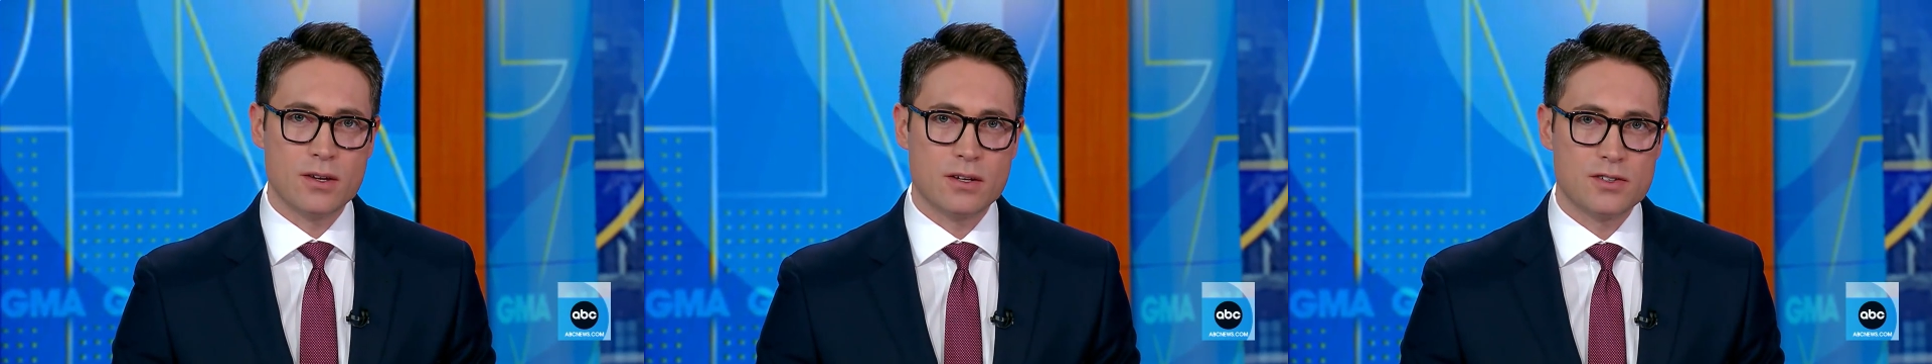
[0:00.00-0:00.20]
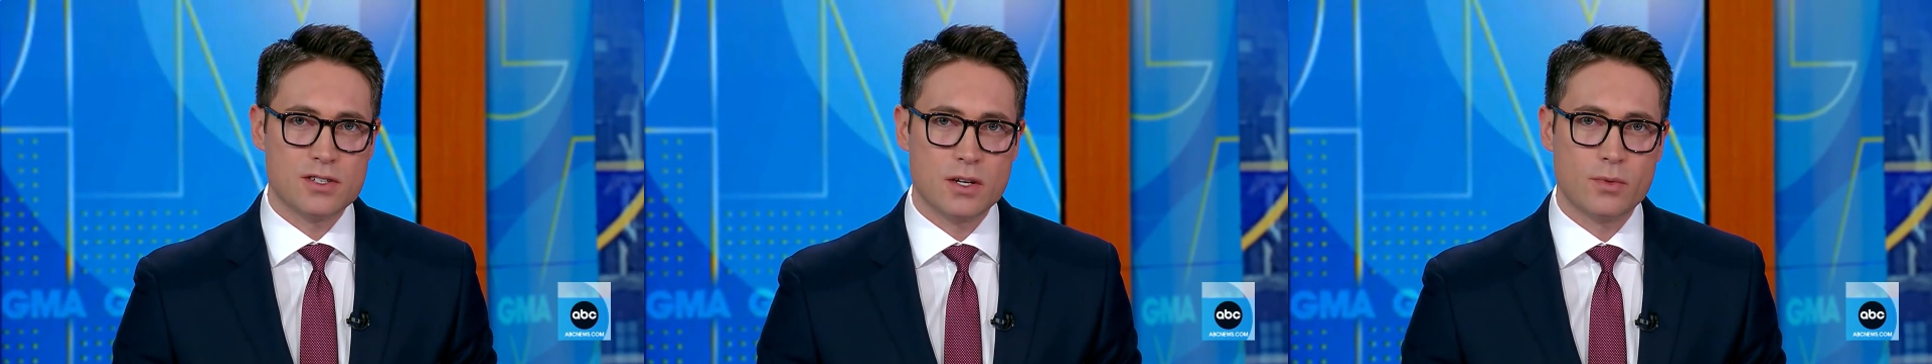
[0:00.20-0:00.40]

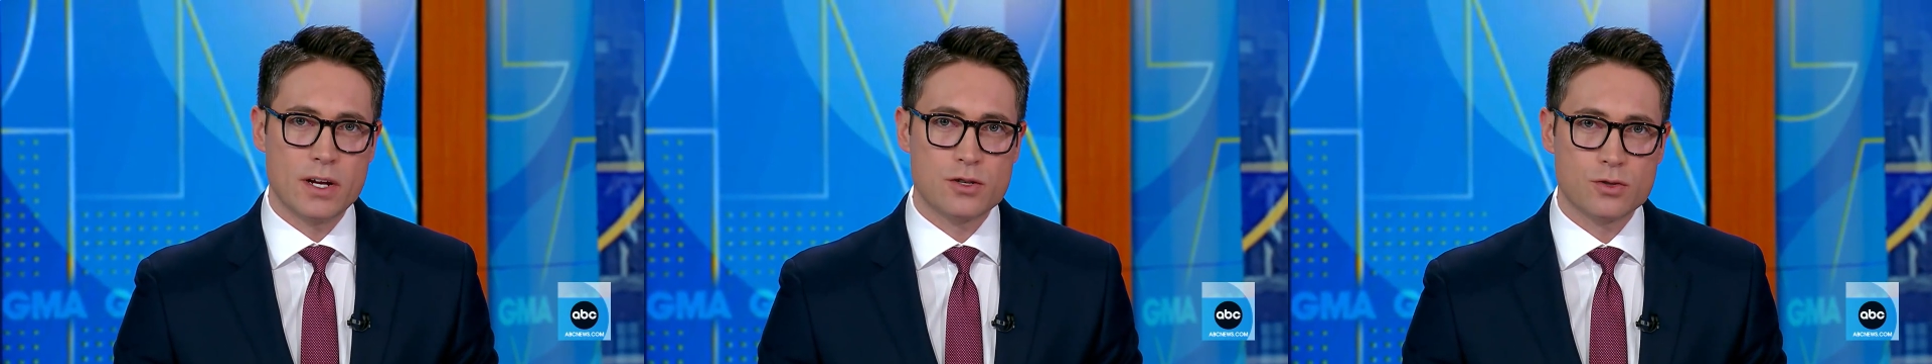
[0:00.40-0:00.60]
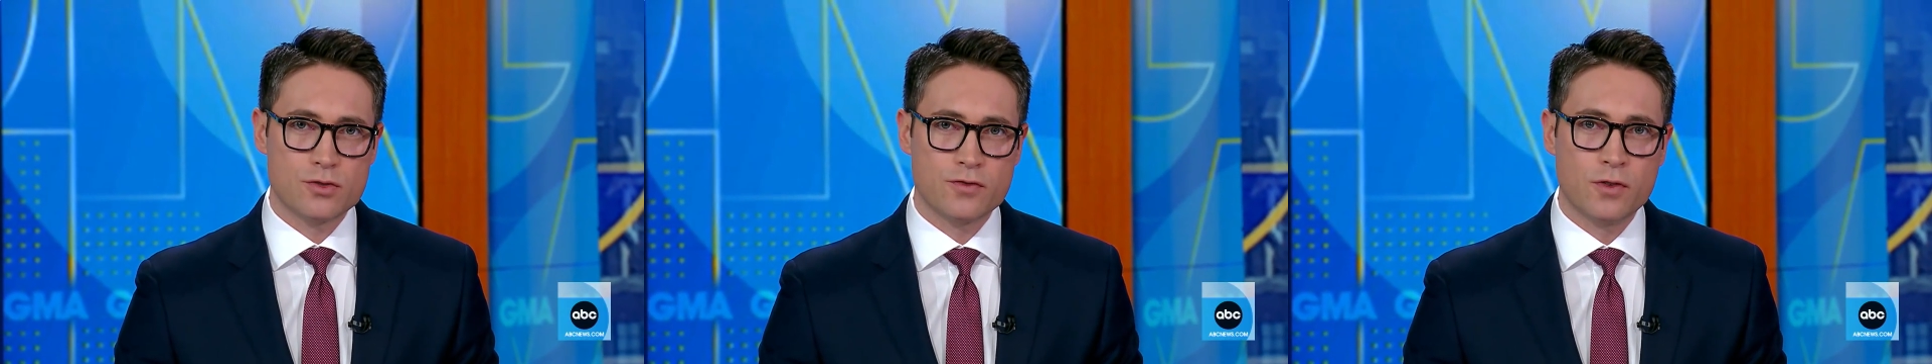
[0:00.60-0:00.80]
You can see
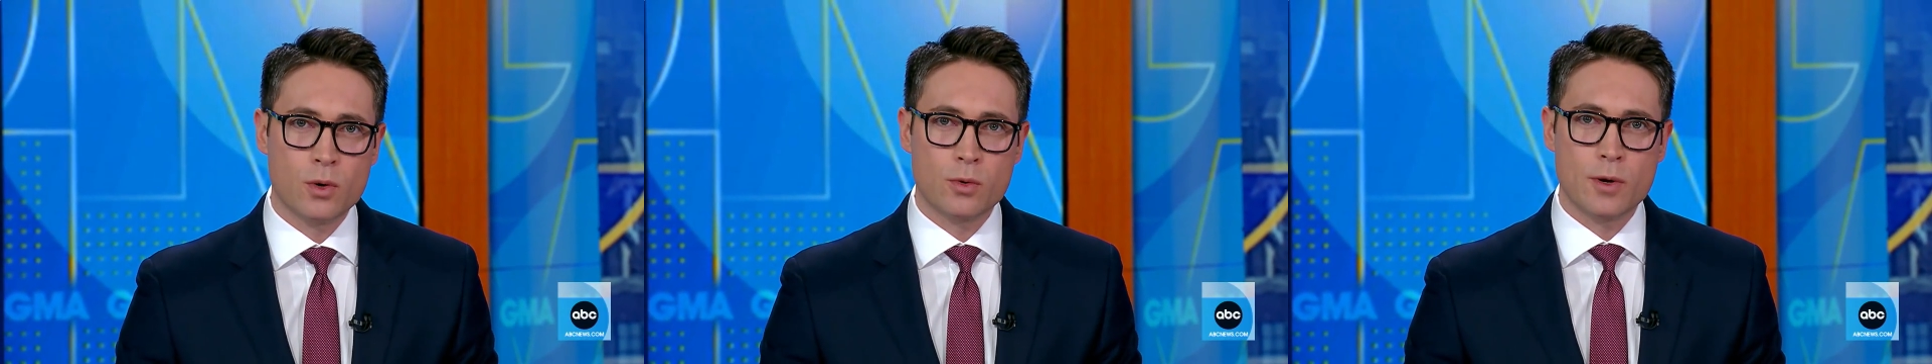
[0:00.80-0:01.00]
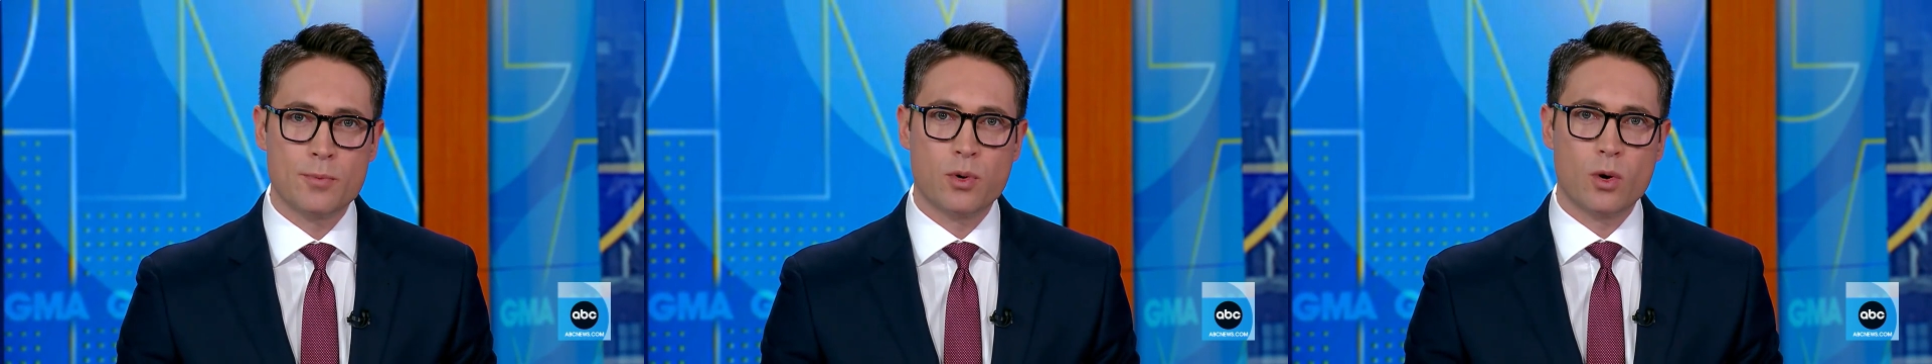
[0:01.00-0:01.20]
Rachel's
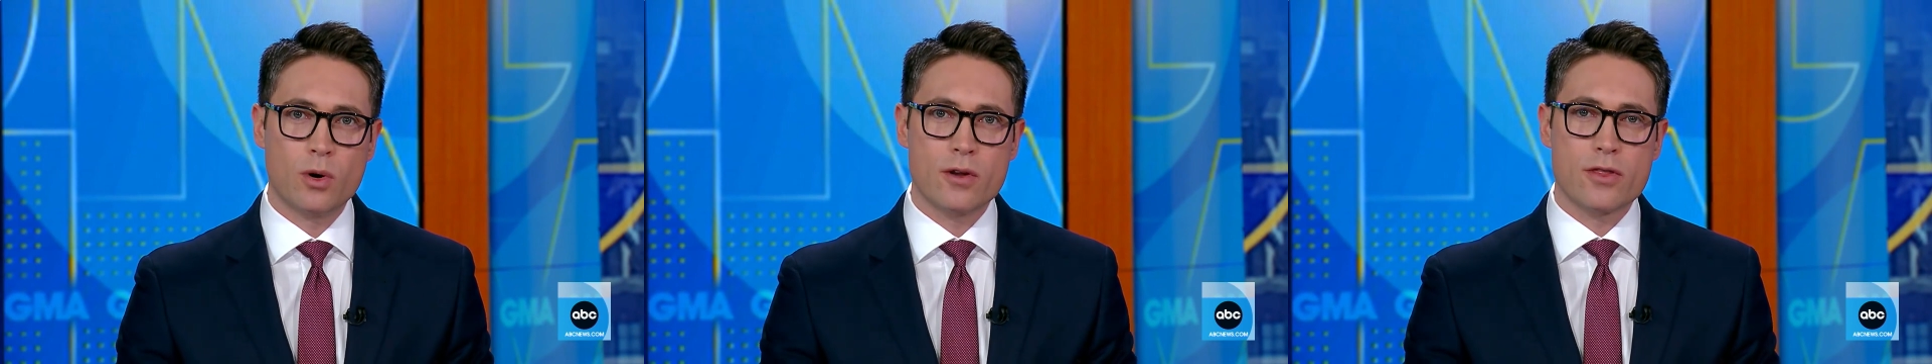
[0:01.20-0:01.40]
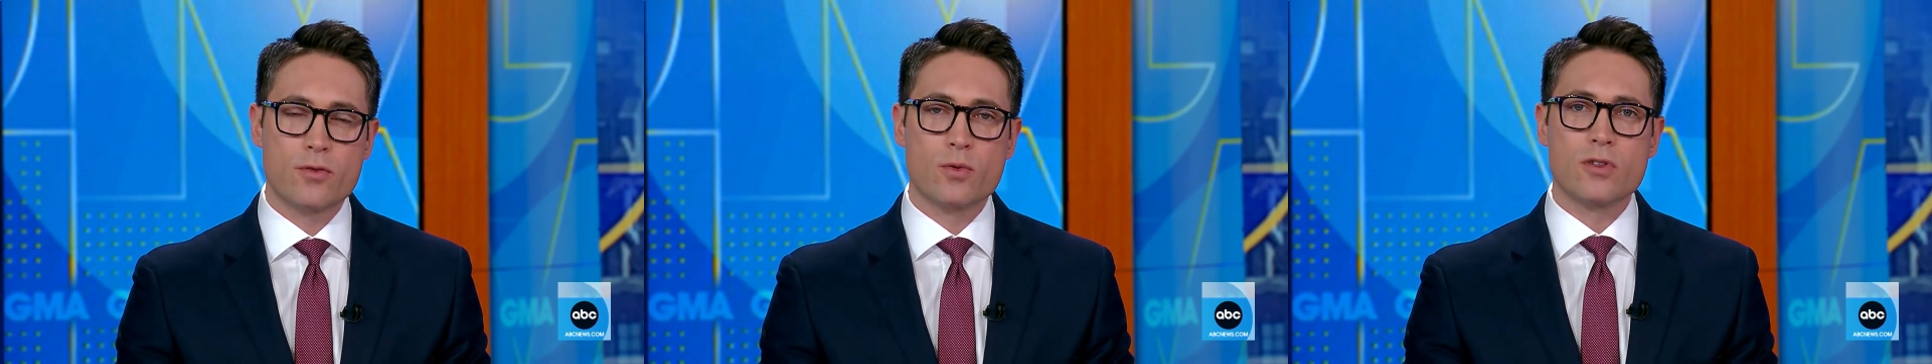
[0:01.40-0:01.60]
full
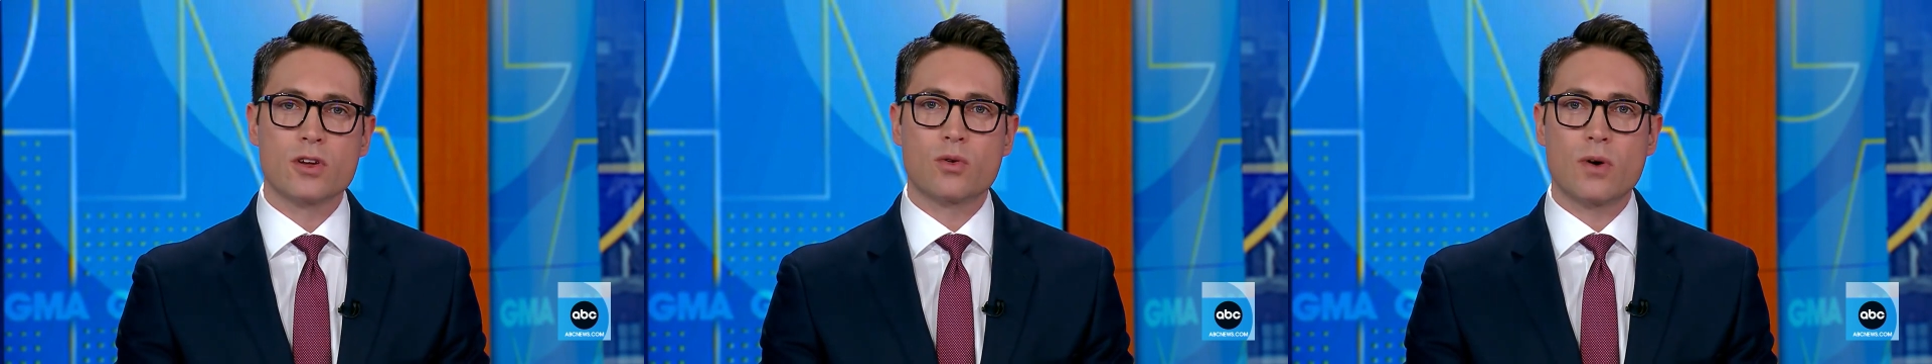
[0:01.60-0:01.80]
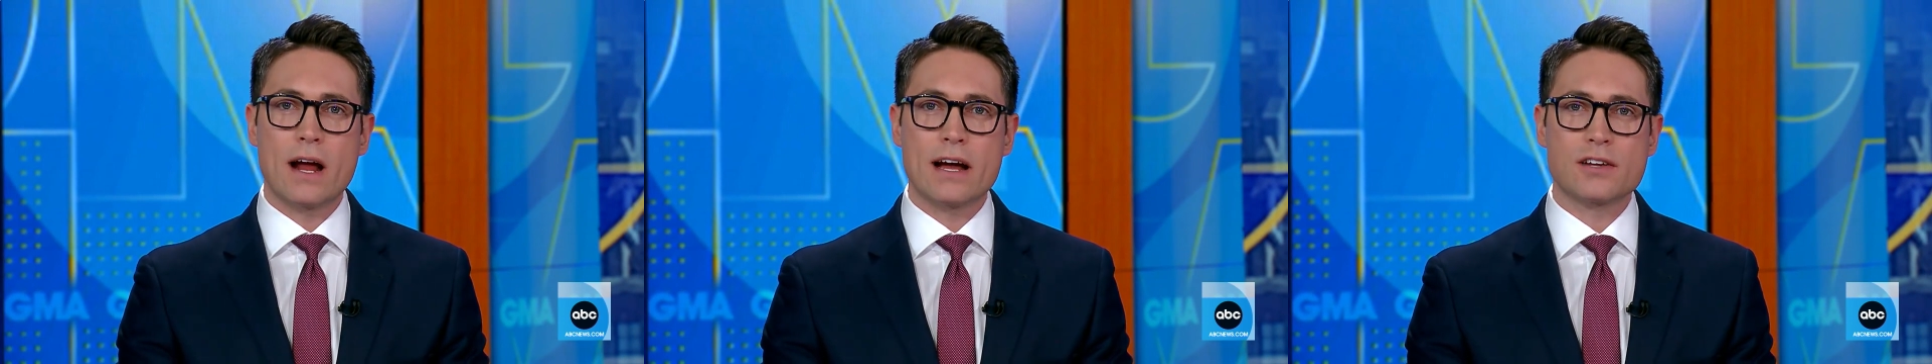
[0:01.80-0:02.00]
report through the
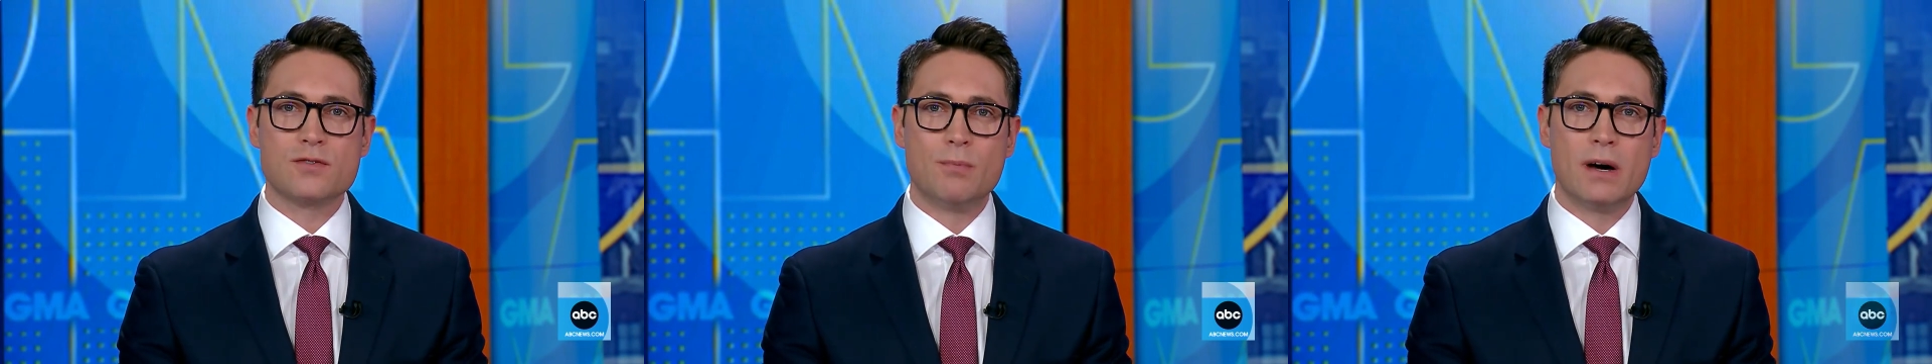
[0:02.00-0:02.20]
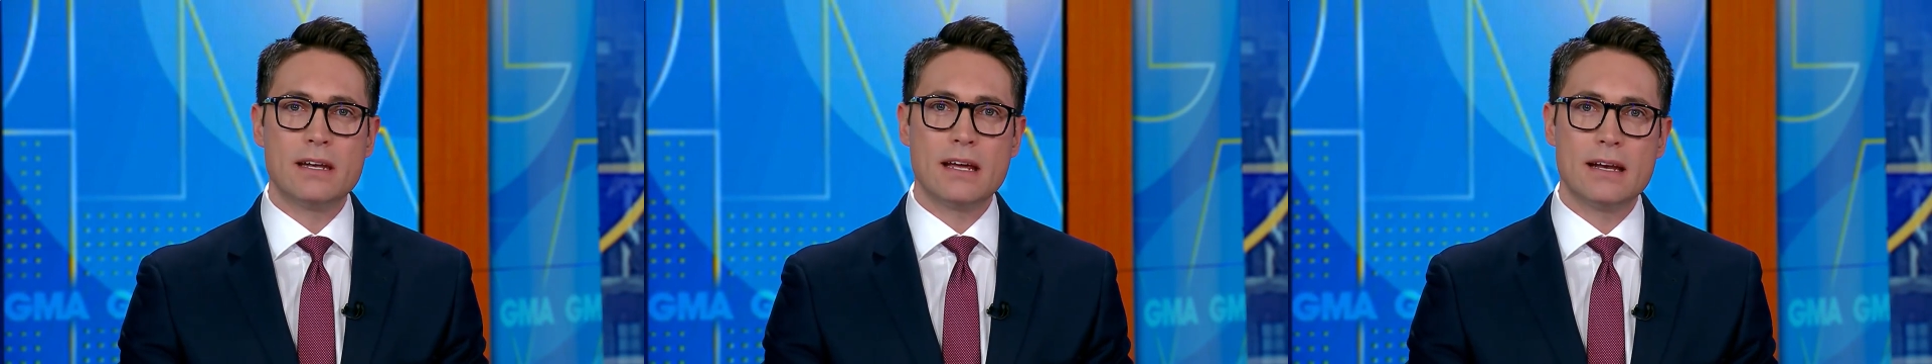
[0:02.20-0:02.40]
cracks
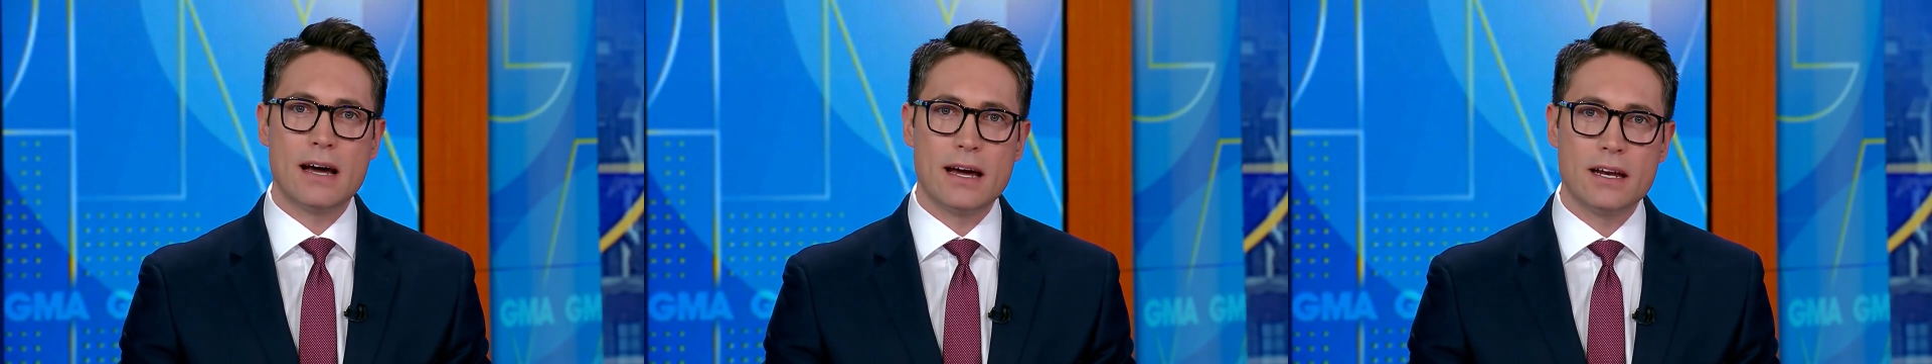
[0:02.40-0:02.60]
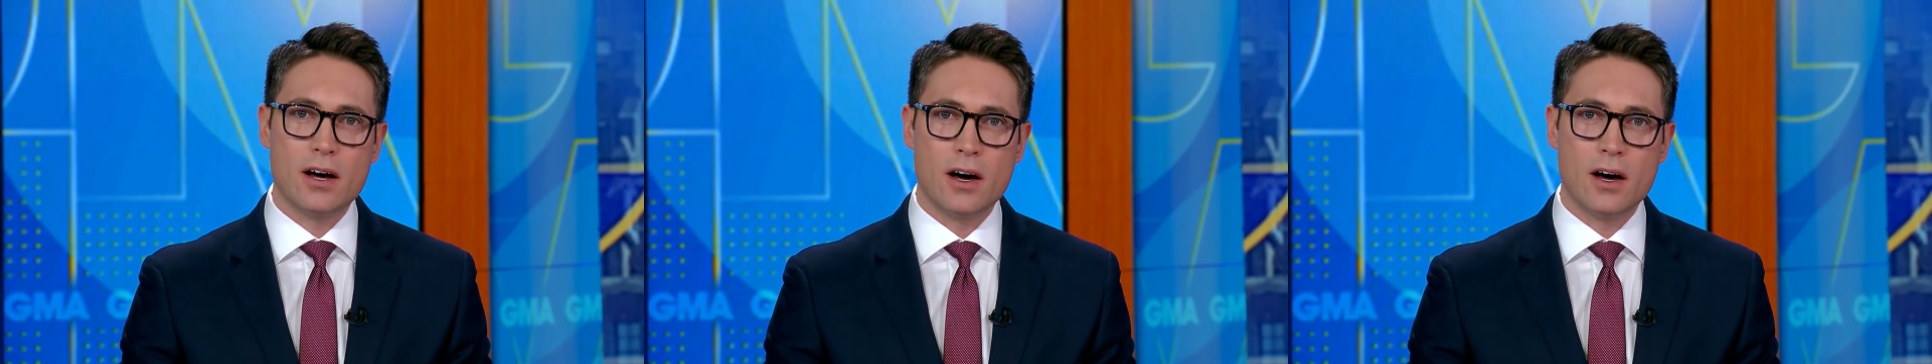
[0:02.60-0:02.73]
Monday night